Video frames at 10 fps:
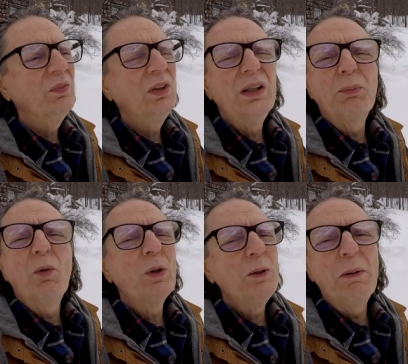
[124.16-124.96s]
yeah, but
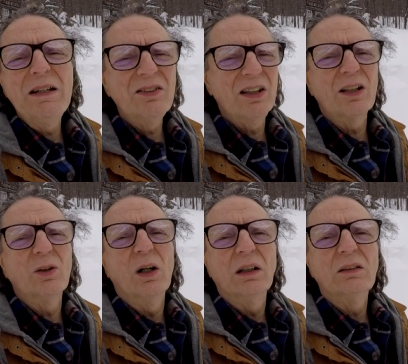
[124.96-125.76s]
what do you base that
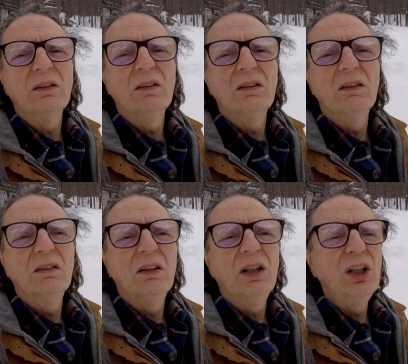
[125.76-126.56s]
on?
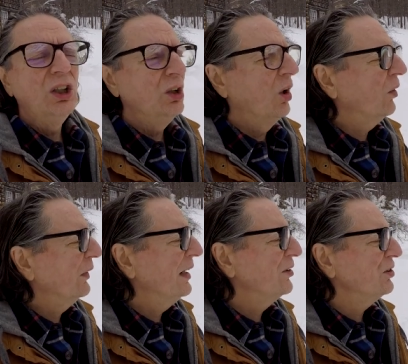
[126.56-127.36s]
You know,
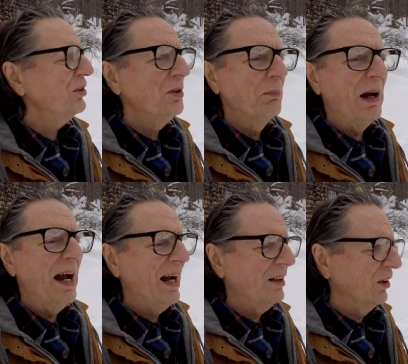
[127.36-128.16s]
the hairs on your
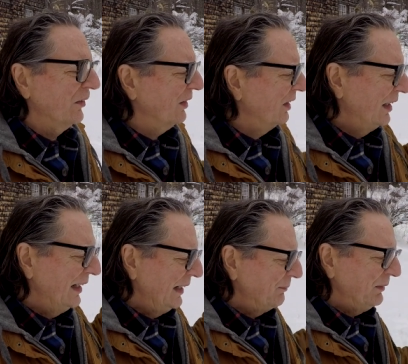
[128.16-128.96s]
back or the,
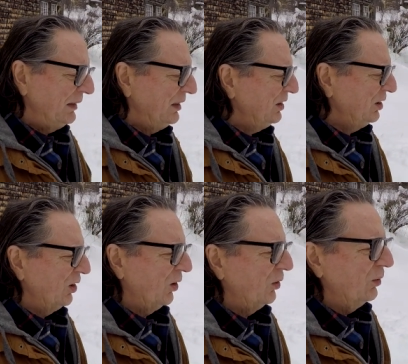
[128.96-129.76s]
you
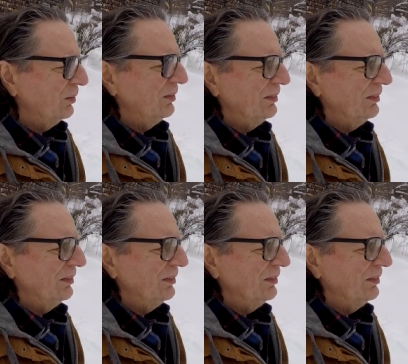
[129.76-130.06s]
know,